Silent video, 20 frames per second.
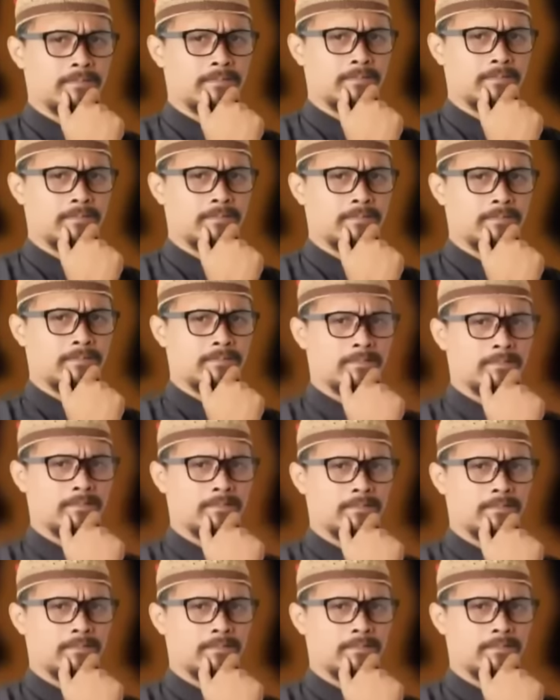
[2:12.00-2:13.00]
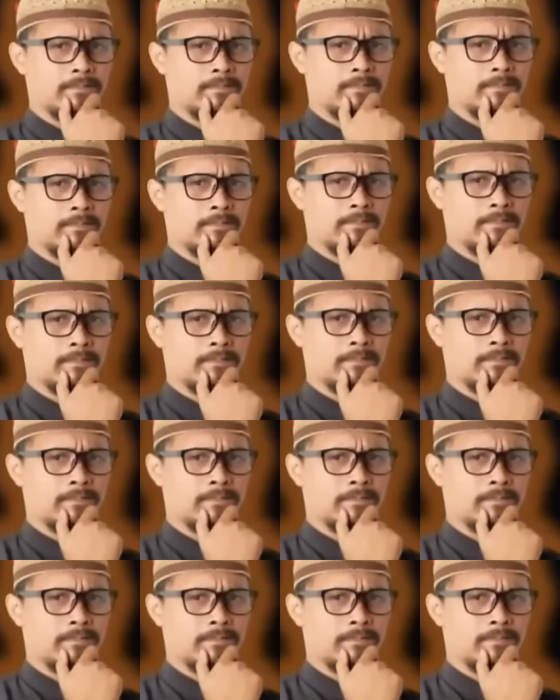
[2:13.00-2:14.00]

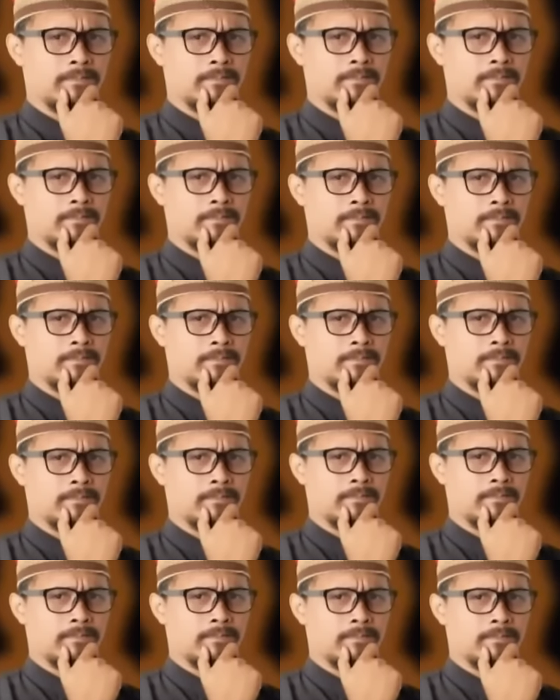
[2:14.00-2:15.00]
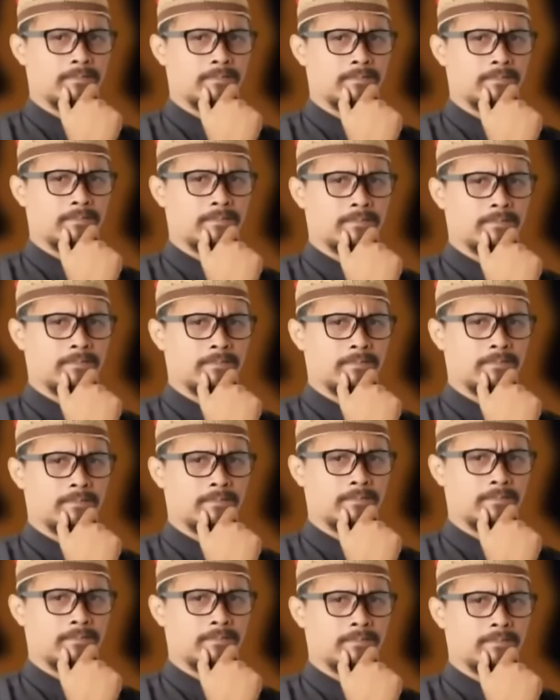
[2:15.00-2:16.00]

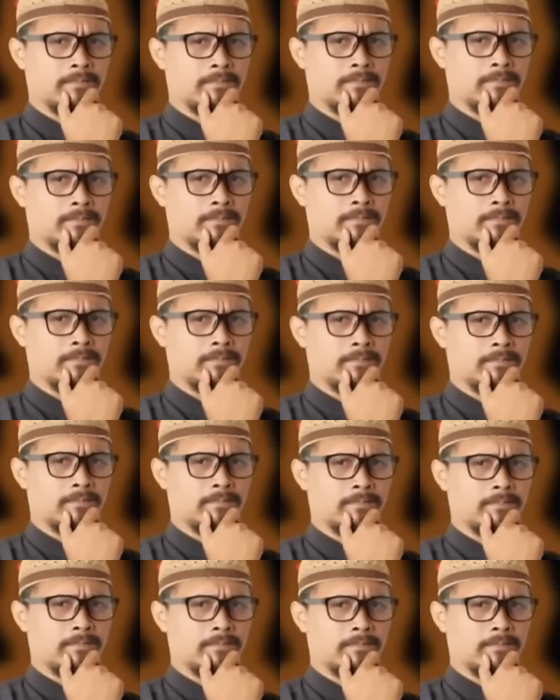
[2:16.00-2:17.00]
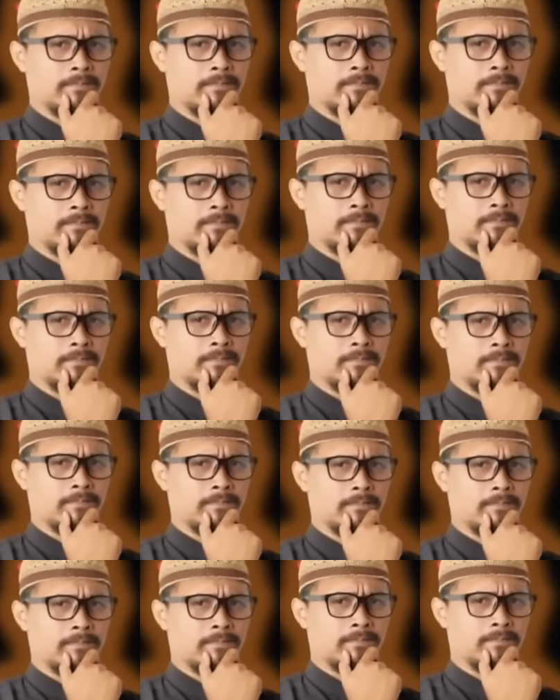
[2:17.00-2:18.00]

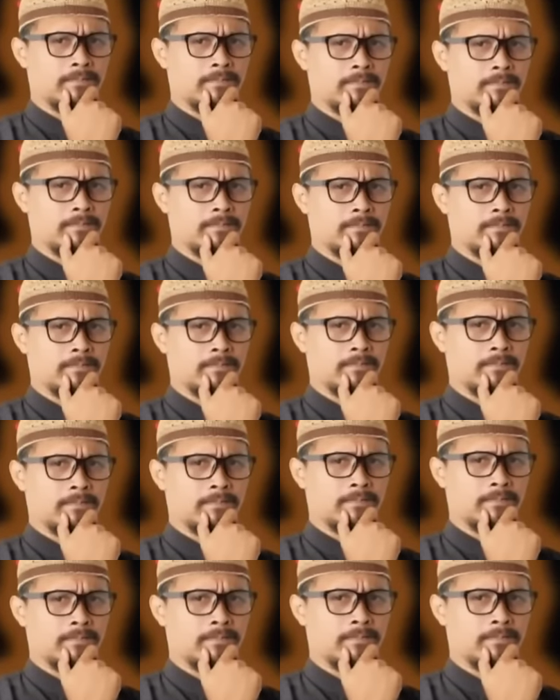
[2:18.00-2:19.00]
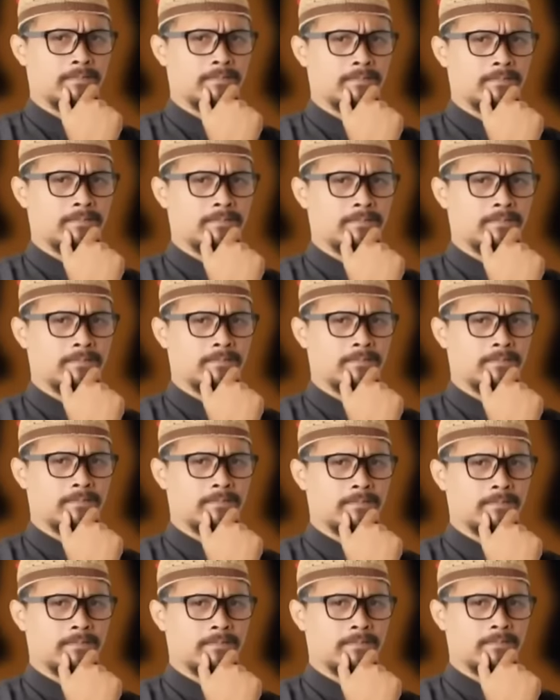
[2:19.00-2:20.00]
[no speech]